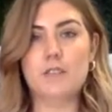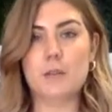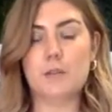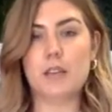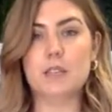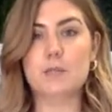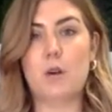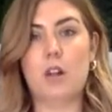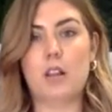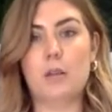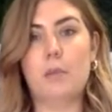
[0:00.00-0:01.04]
something small
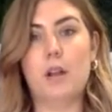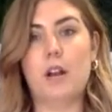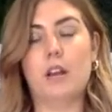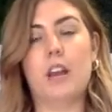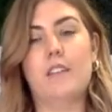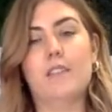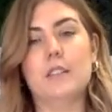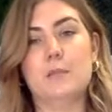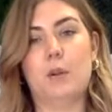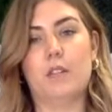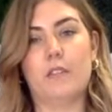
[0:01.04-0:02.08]
like a paring knife is
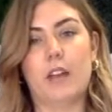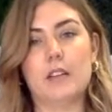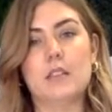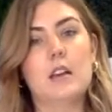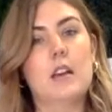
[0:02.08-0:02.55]
perfect.